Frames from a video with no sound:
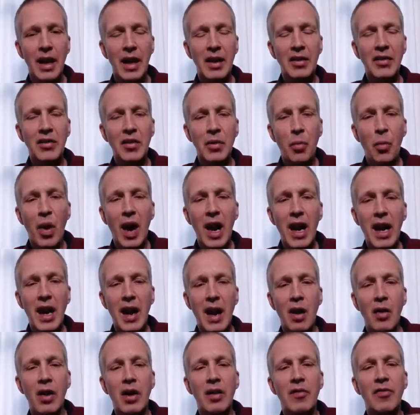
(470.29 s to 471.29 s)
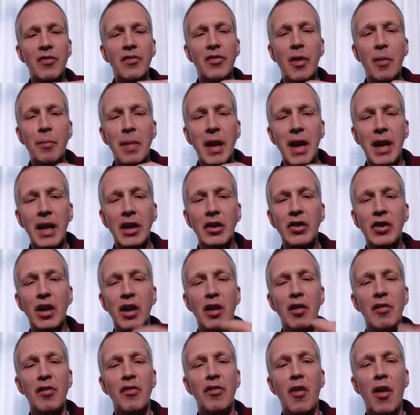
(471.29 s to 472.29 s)
And the way how information
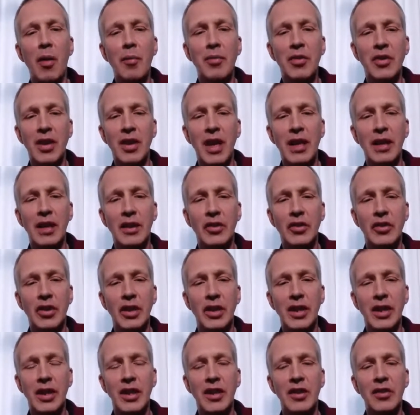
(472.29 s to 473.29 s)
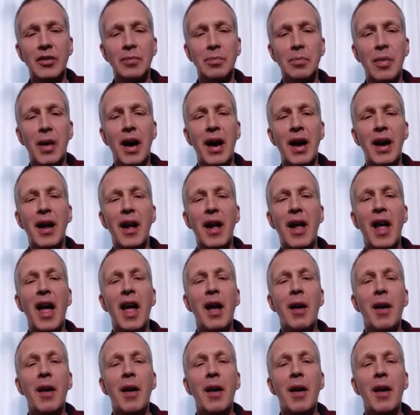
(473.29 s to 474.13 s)
informs energy is by